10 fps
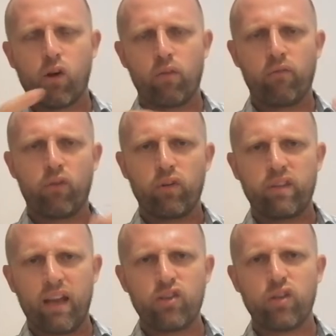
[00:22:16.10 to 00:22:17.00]

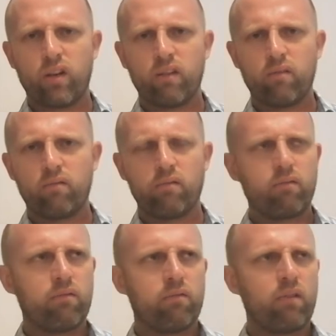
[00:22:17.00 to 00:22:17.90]
confrontation.
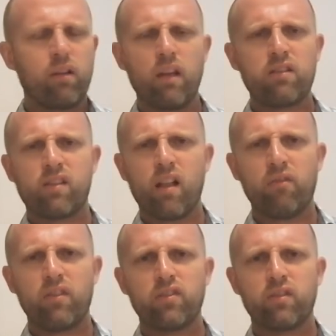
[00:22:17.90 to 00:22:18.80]
And that's
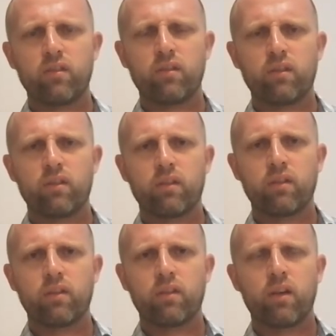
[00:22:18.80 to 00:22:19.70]
selfish.
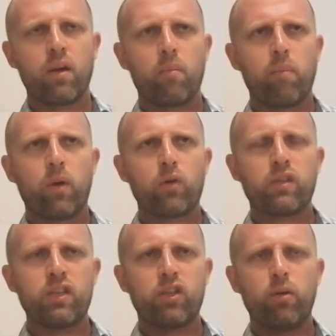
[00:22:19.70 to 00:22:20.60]

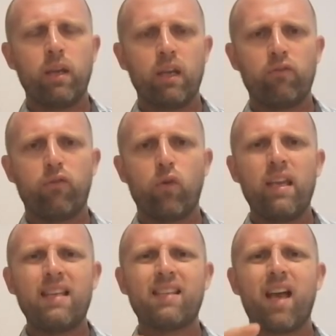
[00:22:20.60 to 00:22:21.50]
Because he's doing it for
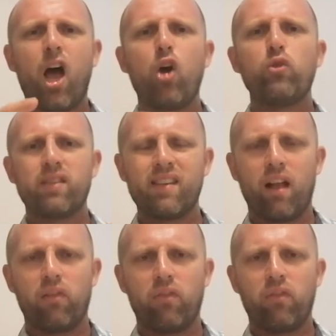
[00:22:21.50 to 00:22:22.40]
his own
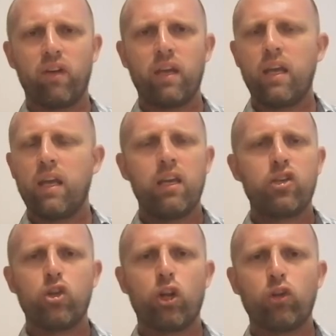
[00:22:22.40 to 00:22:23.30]
self.
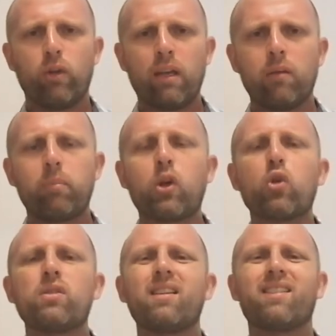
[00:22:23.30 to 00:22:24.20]
He's not doing it
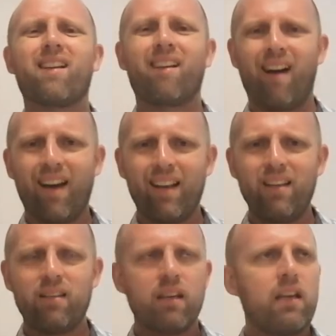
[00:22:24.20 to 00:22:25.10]
because he's
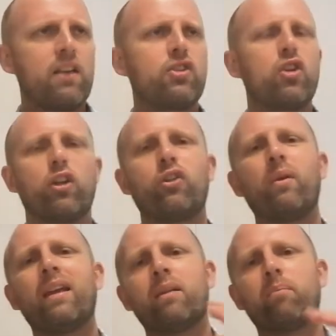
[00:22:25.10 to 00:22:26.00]
guided. He's not
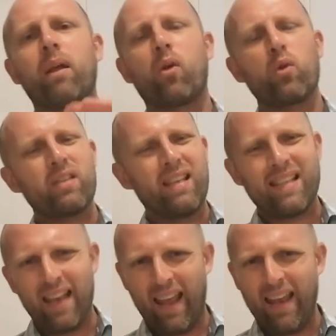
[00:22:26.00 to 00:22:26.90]
doing it because
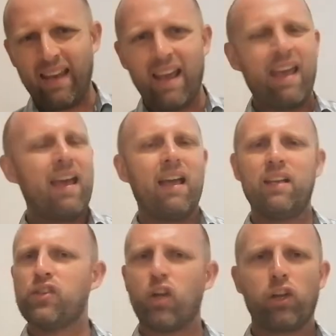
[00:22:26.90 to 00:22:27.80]
he's led
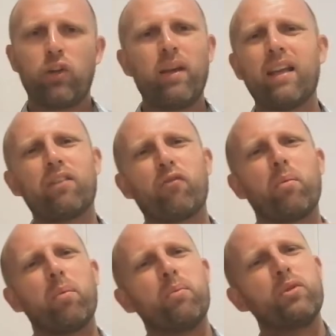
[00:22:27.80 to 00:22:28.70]
and he's not doing it
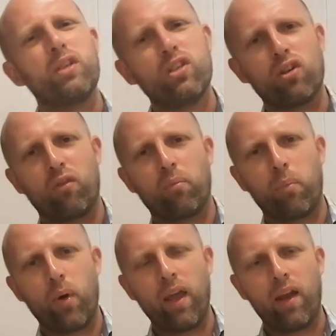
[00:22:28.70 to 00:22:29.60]
from a position of
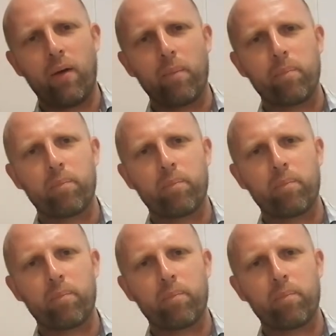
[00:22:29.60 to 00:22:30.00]
prayer.